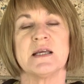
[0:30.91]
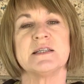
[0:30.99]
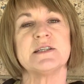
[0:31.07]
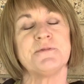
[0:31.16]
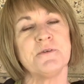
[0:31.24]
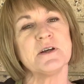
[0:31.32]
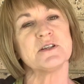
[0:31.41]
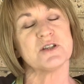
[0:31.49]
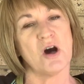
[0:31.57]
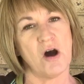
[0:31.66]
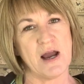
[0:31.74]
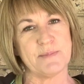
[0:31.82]
Different
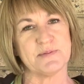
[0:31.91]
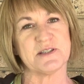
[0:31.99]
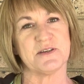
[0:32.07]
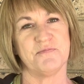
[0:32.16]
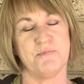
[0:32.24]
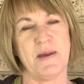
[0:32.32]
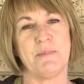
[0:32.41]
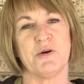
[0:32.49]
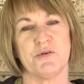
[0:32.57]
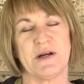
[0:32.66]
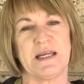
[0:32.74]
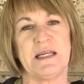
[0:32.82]
types of
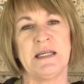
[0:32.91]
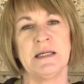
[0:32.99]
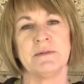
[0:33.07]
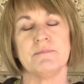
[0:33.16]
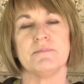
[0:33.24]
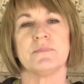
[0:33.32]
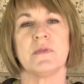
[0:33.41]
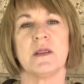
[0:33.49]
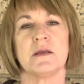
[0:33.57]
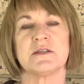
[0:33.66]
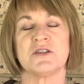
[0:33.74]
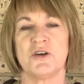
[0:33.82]
memory
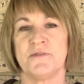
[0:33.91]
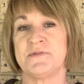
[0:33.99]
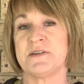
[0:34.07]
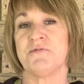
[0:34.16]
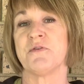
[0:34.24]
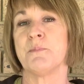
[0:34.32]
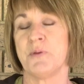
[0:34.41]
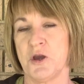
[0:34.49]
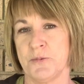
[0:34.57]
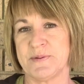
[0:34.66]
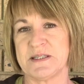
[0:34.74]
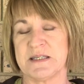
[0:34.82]
serve different
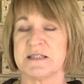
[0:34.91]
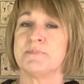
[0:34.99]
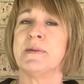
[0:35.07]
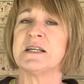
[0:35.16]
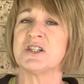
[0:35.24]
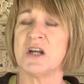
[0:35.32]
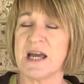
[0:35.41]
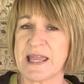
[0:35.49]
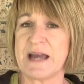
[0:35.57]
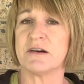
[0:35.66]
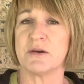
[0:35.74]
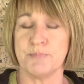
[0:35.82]
purposes, much like
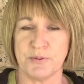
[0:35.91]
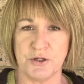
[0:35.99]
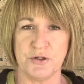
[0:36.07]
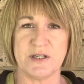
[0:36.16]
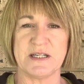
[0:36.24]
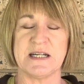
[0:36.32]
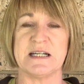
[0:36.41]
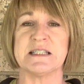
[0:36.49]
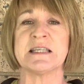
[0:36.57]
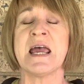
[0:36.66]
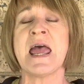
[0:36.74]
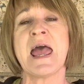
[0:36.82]
our computer does,
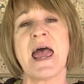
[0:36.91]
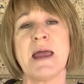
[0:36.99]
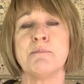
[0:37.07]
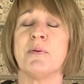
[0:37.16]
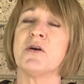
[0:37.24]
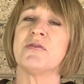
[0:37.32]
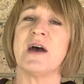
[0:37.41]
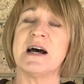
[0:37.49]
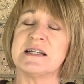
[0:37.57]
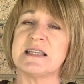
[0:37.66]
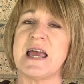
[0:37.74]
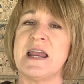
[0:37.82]
and both
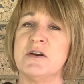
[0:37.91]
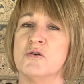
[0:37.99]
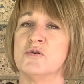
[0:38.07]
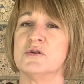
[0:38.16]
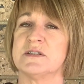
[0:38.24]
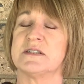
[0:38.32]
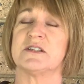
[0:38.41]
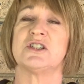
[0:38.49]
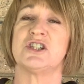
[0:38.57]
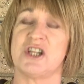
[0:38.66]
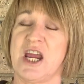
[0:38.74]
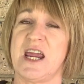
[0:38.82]
us and horses
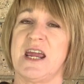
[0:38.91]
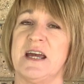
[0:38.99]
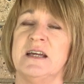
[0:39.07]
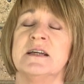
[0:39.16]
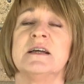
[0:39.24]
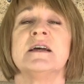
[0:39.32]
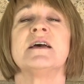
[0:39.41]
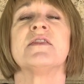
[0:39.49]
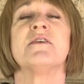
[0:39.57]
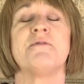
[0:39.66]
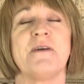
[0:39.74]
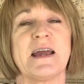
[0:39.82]
share
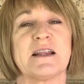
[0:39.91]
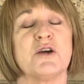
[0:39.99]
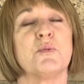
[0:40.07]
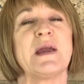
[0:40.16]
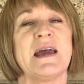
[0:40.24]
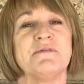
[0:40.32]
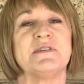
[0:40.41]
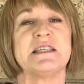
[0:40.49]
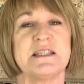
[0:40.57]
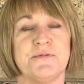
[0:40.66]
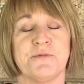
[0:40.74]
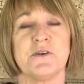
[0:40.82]
the fact that we have
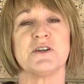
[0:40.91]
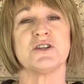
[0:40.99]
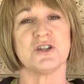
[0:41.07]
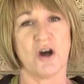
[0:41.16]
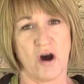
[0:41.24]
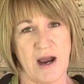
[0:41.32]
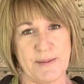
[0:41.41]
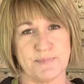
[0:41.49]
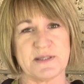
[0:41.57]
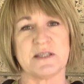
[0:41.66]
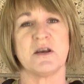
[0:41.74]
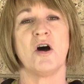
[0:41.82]
different
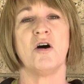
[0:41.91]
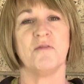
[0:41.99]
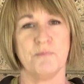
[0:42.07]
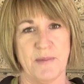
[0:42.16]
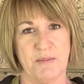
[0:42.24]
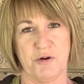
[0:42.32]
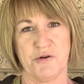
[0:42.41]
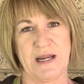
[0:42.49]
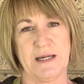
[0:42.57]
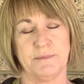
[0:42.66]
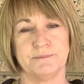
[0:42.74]
types of memory.